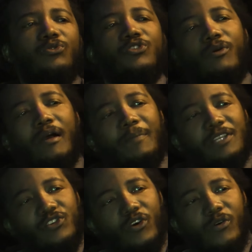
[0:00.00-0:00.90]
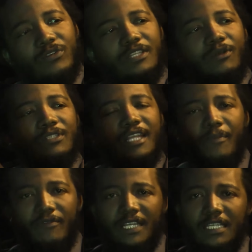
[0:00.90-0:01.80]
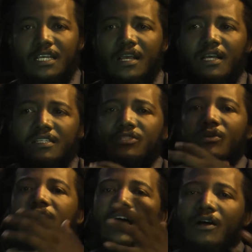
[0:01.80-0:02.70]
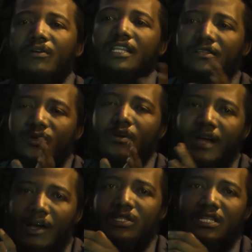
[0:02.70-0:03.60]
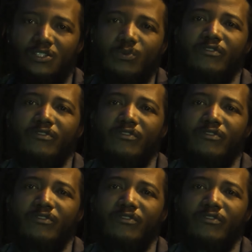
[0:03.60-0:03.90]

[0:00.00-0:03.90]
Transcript: to show up at shows and those type of things, just on the sort of outskirts.